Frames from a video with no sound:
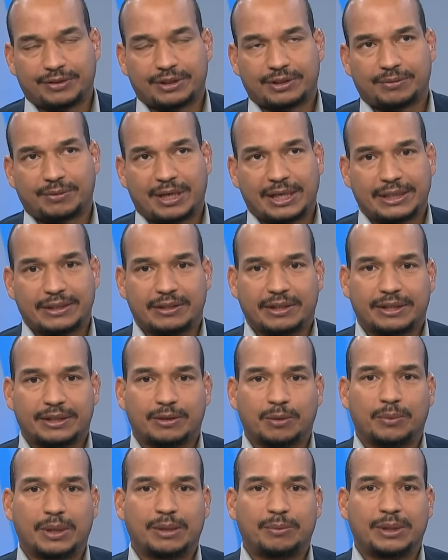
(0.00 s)
of it's right. Like
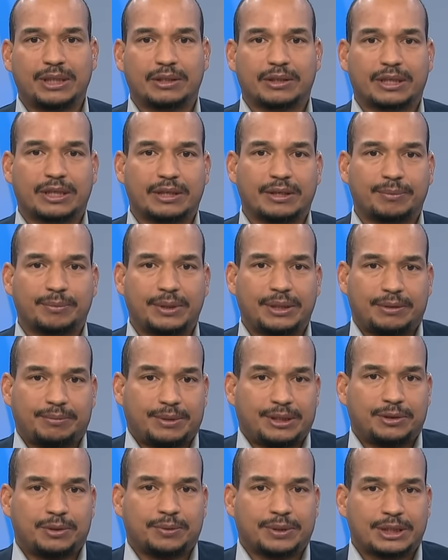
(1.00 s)
the way we look at it, we,
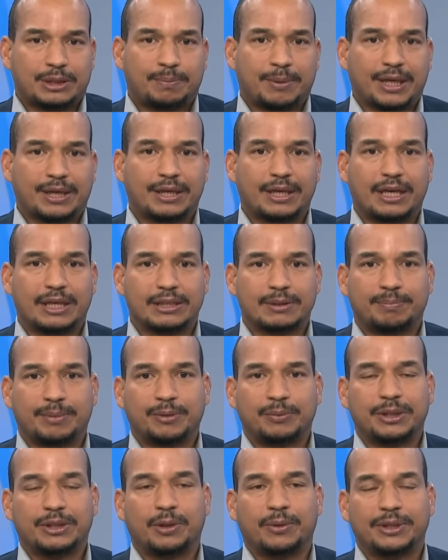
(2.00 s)
we do expect cuts,
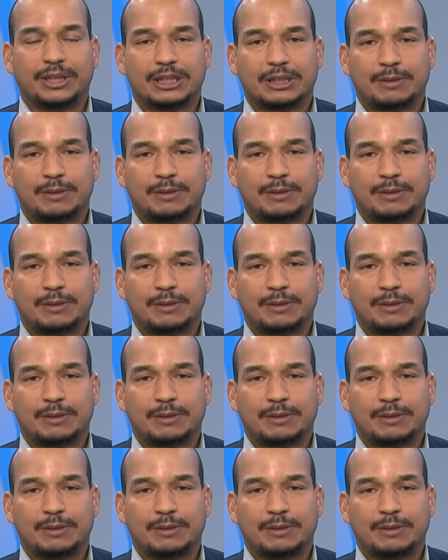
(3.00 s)
but we don't